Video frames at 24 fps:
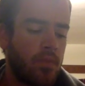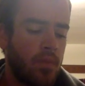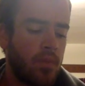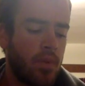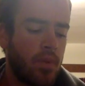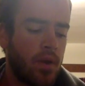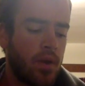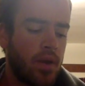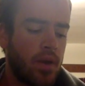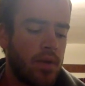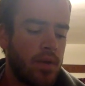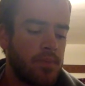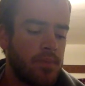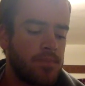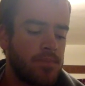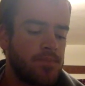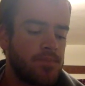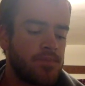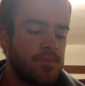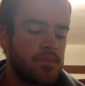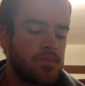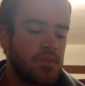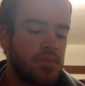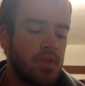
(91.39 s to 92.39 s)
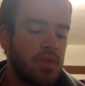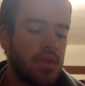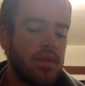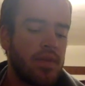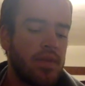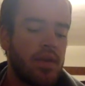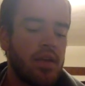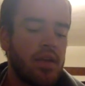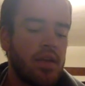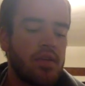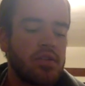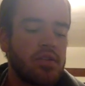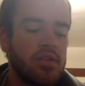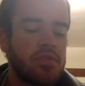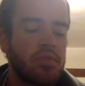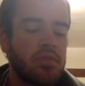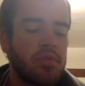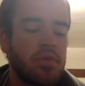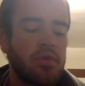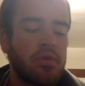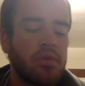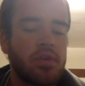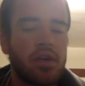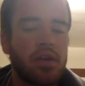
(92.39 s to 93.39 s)
And then just
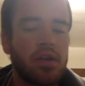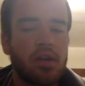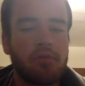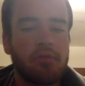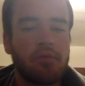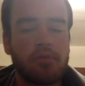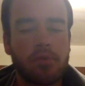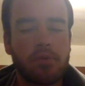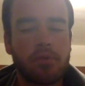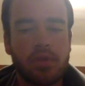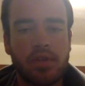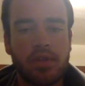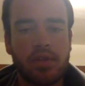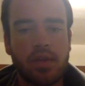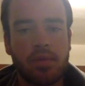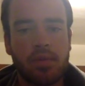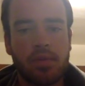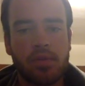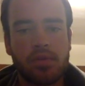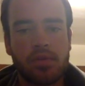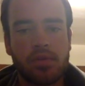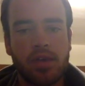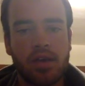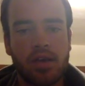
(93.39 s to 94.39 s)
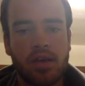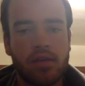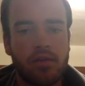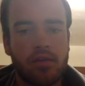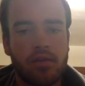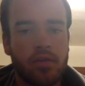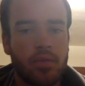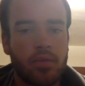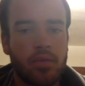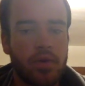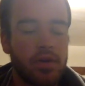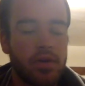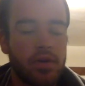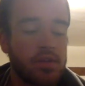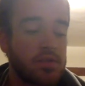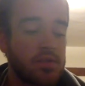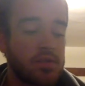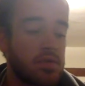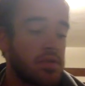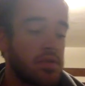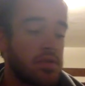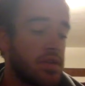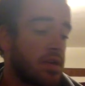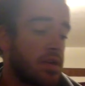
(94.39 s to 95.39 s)
be really careful with keeping track of all the parts
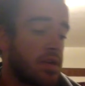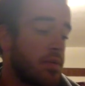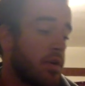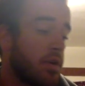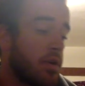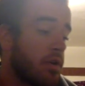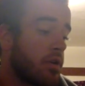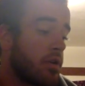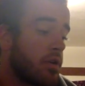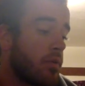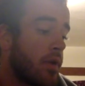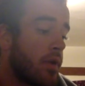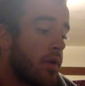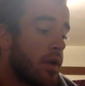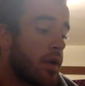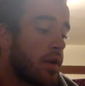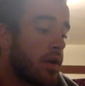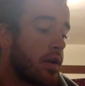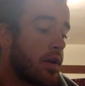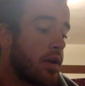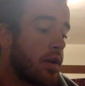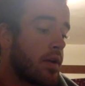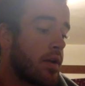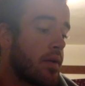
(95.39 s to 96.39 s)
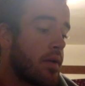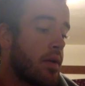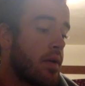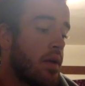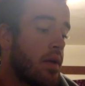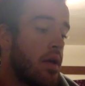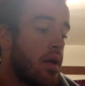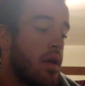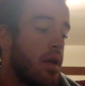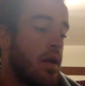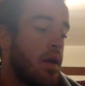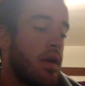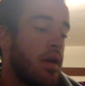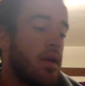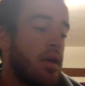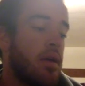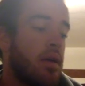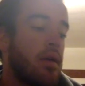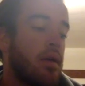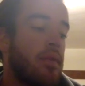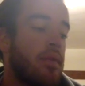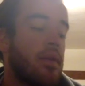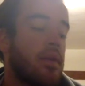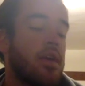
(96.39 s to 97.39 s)
when you take apart your harmonica.
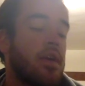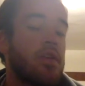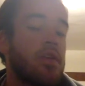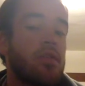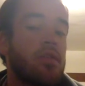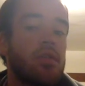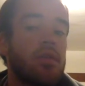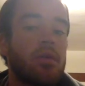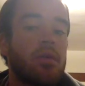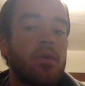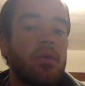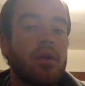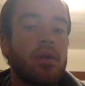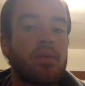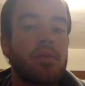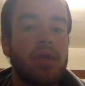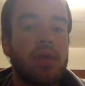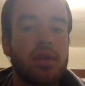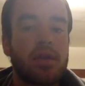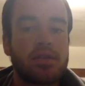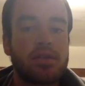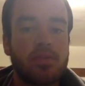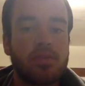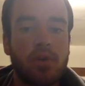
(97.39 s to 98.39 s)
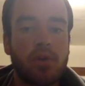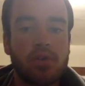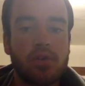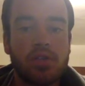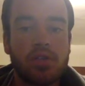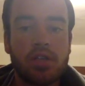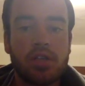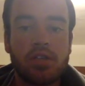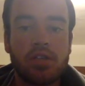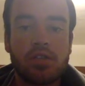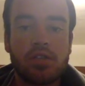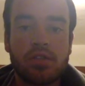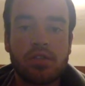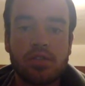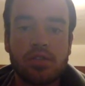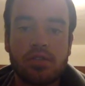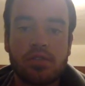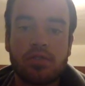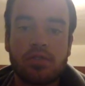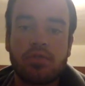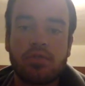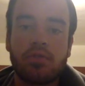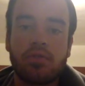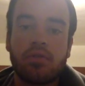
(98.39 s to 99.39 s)
And then you're going to want to make small
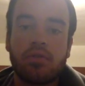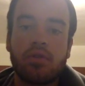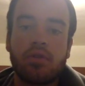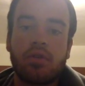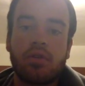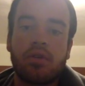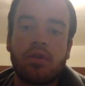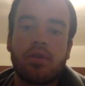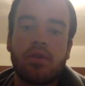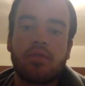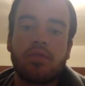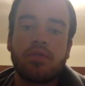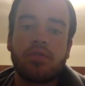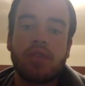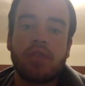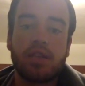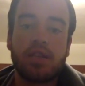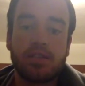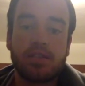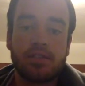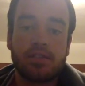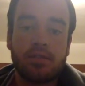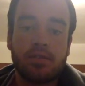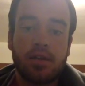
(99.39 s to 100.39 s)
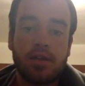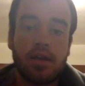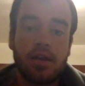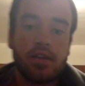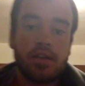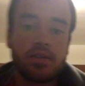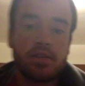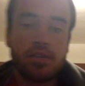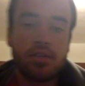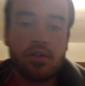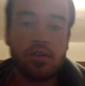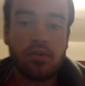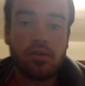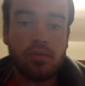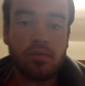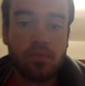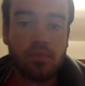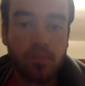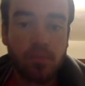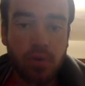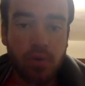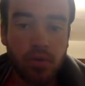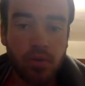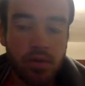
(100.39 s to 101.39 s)
changes and test a lot so you don't
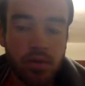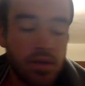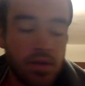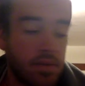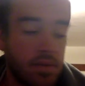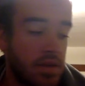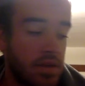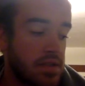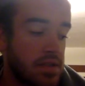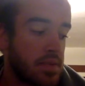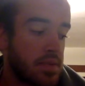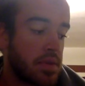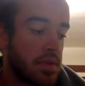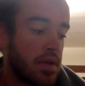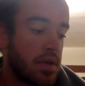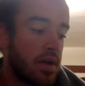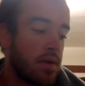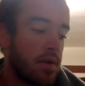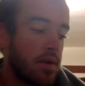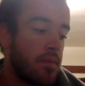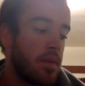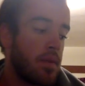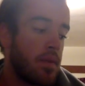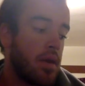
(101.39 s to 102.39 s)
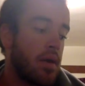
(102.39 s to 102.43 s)
permanently mess something up.